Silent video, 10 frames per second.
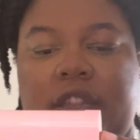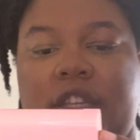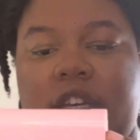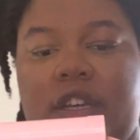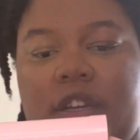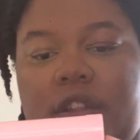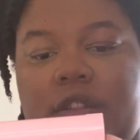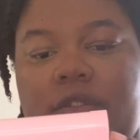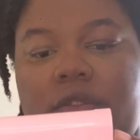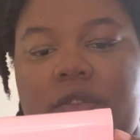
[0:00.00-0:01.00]

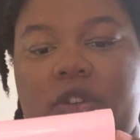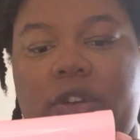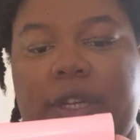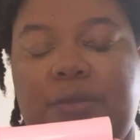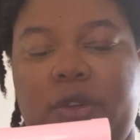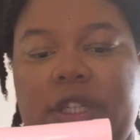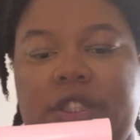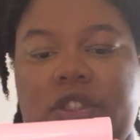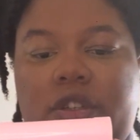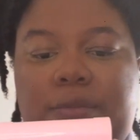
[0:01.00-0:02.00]
The cream one
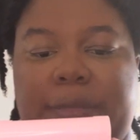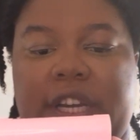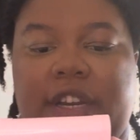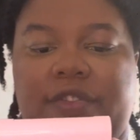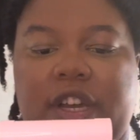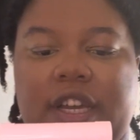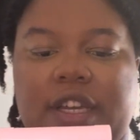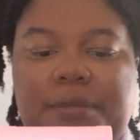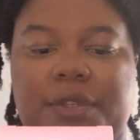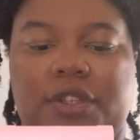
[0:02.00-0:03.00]
is called Berry
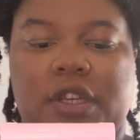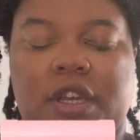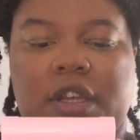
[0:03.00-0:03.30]
Vibes,